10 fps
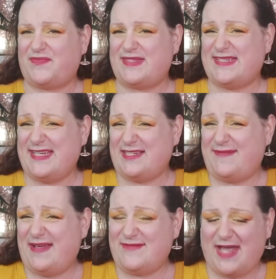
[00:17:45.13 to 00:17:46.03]

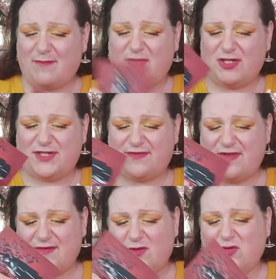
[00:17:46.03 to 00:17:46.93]
£6 at a push
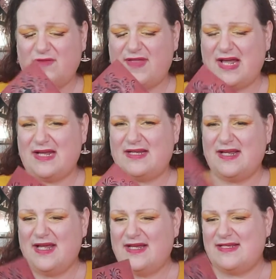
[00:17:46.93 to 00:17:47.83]
for all of that.
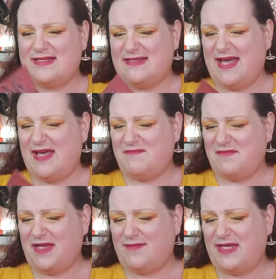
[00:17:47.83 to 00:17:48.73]
Yeah,
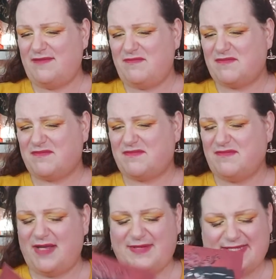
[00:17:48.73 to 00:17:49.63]
maybe
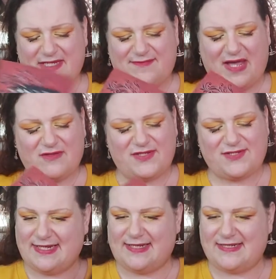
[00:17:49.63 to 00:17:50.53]
£6.
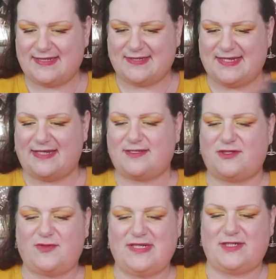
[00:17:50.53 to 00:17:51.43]
6 of
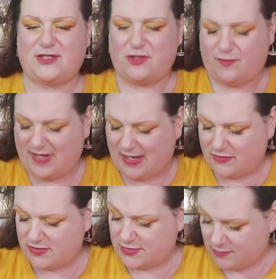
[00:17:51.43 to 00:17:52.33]

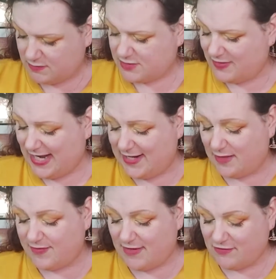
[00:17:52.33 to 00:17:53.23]
£22. So we're getting
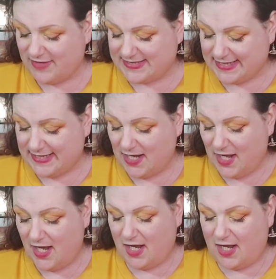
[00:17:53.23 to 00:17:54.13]
up there already.
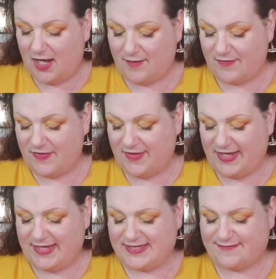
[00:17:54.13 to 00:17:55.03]

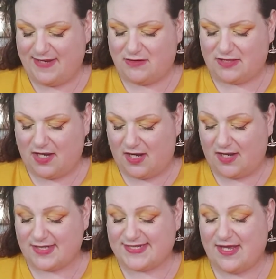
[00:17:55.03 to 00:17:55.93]
The spell
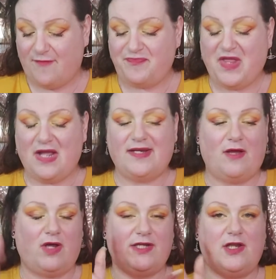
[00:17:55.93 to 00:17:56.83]
cards.
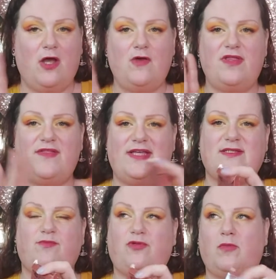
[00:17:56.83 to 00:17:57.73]
Now, I know that these
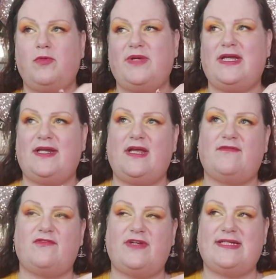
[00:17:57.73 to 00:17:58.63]
are probably going to have
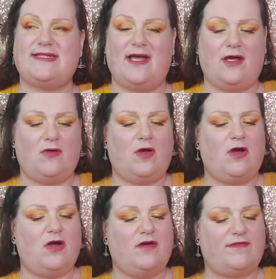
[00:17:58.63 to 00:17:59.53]
a retail
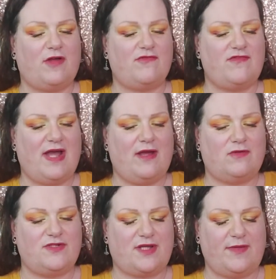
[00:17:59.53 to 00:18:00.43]
of
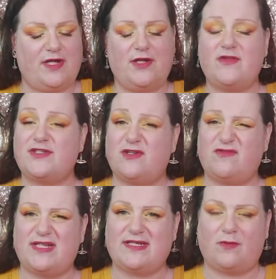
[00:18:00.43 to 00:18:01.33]
around, I mean, I know there's no
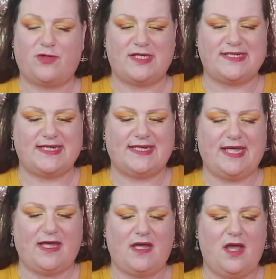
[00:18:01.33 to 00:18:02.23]
retail prices in
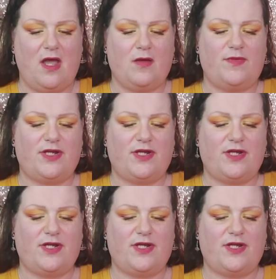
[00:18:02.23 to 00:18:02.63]
here, but